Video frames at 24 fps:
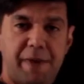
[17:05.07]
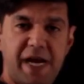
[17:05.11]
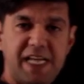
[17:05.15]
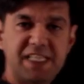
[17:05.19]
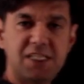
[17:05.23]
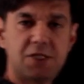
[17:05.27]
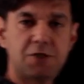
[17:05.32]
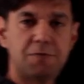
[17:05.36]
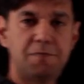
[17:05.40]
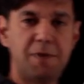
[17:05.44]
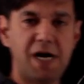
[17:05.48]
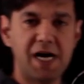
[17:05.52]
a
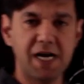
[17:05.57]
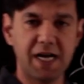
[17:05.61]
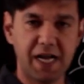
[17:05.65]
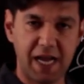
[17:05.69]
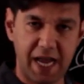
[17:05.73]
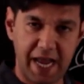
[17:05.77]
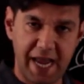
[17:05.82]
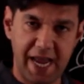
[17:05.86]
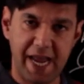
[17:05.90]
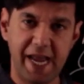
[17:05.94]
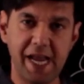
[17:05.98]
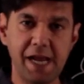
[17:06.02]

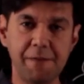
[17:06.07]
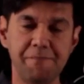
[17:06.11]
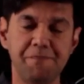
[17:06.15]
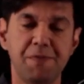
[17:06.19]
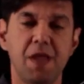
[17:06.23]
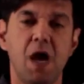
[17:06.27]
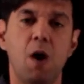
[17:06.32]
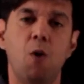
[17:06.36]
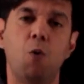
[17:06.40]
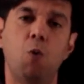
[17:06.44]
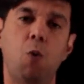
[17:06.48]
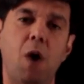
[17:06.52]
benchmark A,
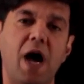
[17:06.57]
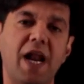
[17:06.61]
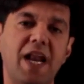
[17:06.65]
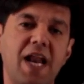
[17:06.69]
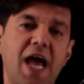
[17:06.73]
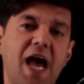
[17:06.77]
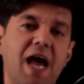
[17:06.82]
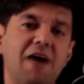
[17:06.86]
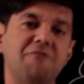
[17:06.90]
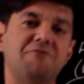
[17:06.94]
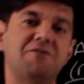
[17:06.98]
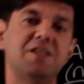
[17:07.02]
one
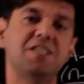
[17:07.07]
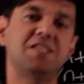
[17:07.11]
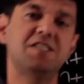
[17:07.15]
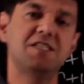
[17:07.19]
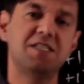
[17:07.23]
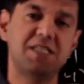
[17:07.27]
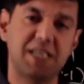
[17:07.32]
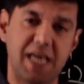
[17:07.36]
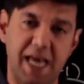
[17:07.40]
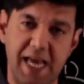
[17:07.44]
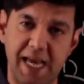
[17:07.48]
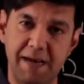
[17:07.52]
average
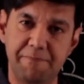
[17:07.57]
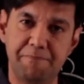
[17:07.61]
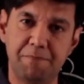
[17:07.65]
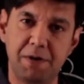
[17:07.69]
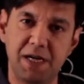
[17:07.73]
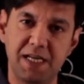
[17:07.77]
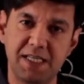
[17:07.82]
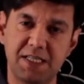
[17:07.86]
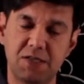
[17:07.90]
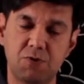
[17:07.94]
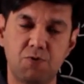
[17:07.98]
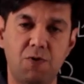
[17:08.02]
is A
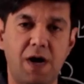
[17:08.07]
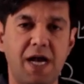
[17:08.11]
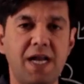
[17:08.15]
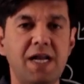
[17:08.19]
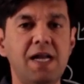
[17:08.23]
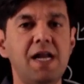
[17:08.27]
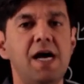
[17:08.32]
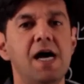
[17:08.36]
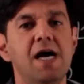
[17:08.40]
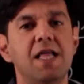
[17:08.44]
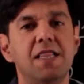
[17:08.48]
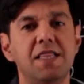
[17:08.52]
plus 1,
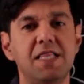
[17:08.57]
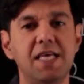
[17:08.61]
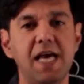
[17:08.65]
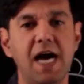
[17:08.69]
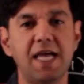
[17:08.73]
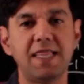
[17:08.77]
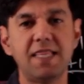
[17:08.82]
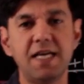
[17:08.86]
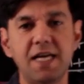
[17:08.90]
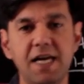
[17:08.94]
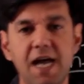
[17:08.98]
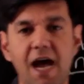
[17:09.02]
the
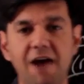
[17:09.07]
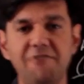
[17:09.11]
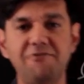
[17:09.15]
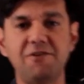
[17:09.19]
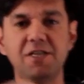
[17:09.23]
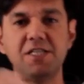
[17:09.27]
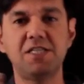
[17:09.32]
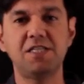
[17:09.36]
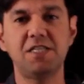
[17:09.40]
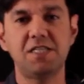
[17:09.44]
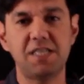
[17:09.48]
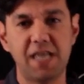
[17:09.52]
other
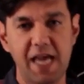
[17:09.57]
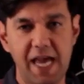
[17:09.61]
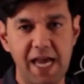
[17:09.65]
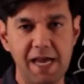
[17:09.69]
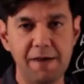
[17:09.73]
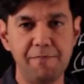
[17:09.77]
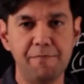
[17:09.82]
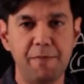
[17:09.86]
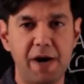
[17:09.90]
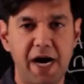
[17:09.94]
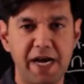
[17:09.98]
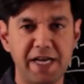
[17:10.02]
average is A
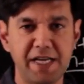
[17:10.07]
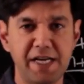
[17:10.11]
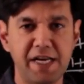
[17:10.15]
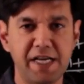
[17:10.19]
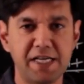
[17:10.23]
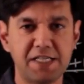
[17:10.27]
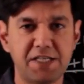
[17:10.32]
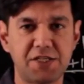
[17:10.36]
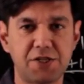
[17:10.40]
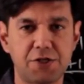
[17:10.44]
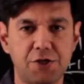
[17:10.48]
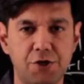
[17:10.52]

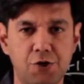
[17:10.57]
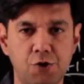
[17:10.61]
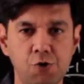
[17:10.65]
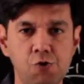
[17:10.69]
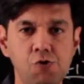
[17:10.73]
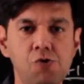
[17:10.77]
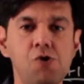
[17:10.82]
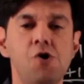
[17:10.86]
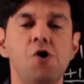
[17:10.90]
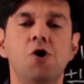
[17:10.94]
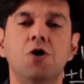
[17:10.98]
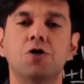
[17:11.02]
minus 2,
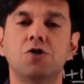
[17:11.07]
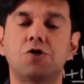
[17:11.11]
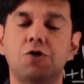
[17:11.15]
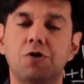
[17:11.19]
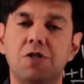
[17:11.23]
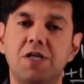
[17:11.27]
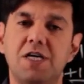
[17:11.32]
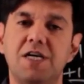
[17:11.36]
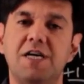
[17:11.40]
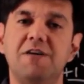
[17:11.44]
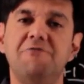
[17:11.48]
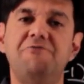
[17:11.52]
so
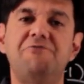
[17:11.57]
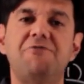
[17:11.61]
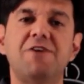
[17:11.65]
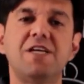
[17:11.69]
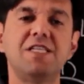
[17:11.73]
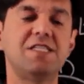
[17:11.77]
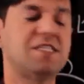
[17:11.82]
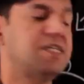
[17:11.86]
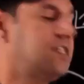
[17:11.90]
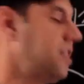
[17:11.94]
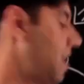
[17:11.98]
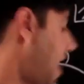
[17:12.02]
the
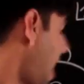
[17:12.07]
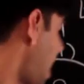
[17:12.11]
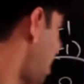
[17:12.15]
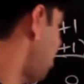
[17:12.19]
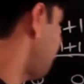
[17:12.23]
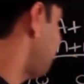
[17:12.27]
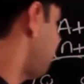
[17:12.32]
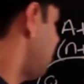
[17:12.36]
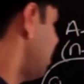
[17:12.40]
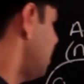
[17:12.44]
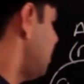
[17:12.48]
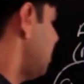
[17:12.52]
difference in the
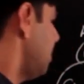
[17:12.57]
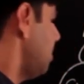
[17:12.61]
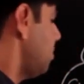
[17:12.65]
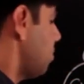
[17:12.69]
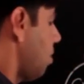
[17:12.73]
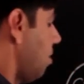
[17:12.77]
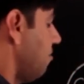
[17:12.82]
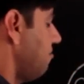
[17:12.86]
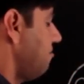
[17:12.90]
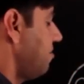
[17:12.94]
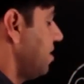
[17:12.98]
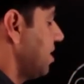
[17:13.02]
averages
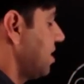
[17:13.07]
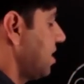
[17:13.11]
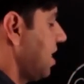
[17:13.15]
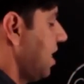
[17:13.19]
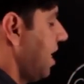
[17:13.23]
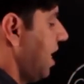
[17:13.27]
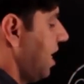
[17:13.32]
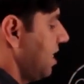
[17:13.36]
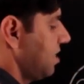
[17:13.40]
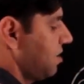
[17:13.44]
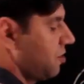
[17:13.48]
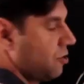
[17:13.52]

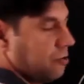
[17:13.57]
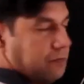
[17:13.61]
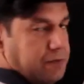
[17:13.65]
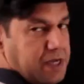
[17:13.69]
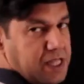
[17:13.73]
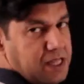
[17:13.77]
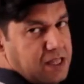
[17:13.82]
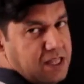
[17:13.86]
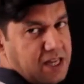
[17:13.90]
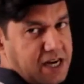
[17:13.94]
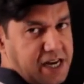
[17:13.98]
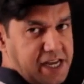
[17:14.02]
obviously has to
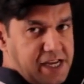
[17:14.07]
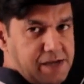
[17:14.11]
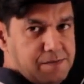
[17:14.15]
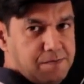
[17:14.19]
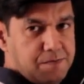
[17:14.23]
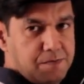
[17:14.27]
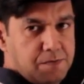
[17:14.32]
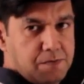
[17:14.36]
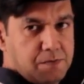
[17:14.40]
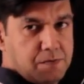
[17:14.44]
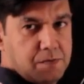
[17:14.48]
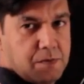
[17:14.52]
be 3.
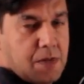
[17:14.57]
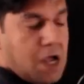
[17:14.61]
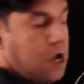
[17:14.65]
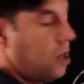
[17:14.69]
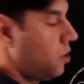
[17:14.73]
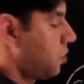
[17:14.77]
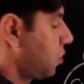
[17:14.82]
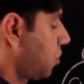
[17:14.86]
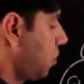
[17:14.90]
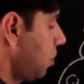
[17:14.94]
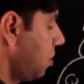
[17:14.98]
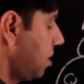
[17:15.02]

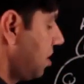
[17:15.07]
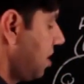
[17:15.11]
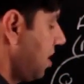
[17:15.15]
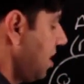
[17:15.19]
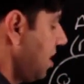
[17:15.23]
So